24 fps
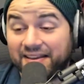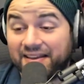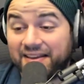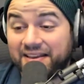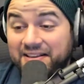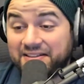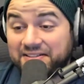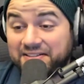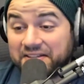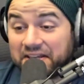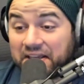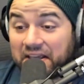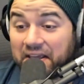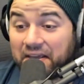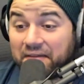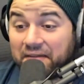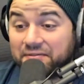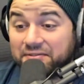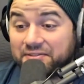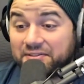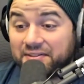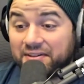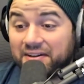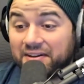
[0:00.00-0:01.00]
He
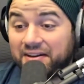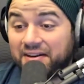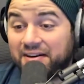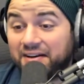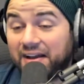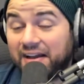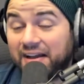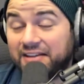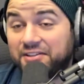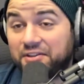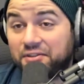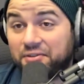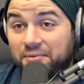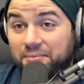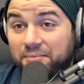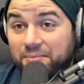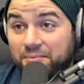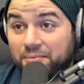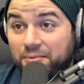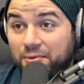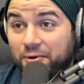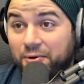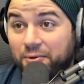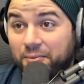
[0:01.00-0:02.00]
saves
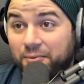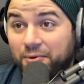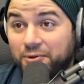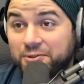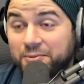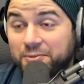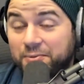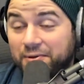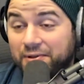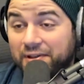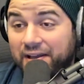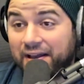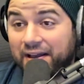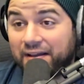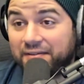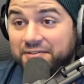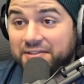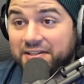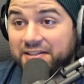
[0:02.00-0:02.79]
multiple lives.